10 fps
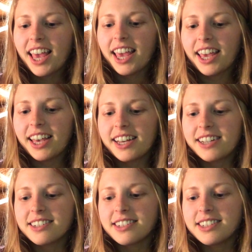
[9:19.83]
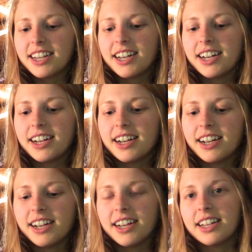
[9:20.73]
And
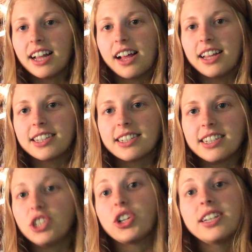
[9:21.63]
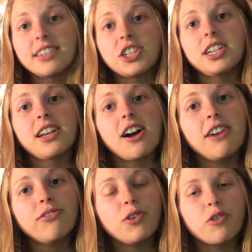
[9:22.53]
let's see, transitioning
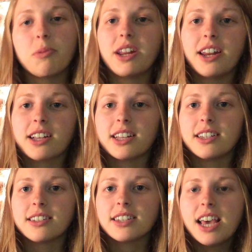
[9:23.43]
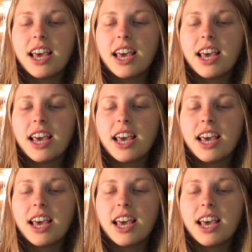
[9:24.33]
off of the banana cleanse,